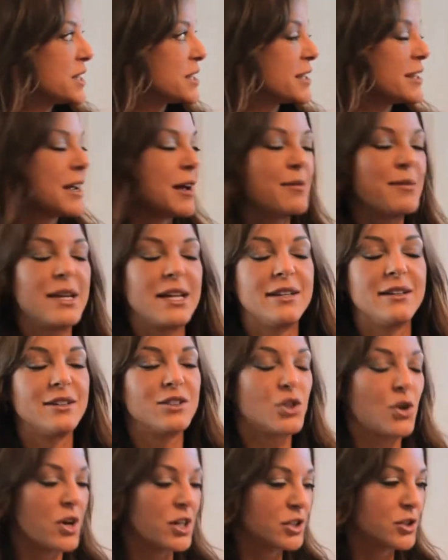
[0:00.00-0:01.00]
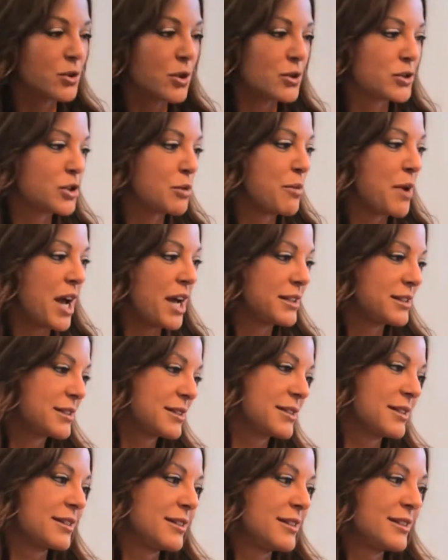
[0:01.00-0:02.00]
To, I mean, Doris throws the best
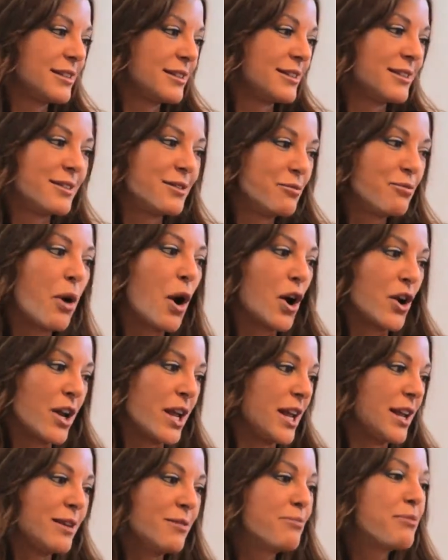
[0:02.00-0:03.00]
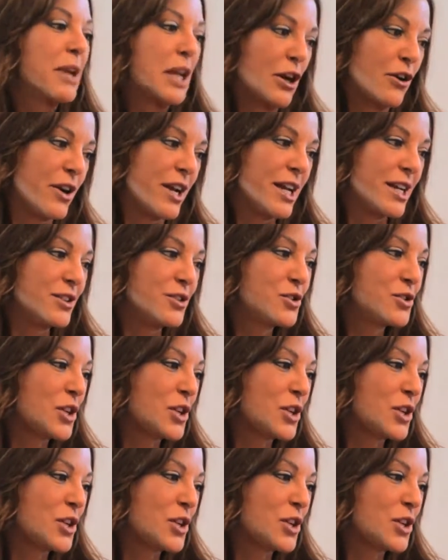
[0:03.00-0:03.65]
party, period.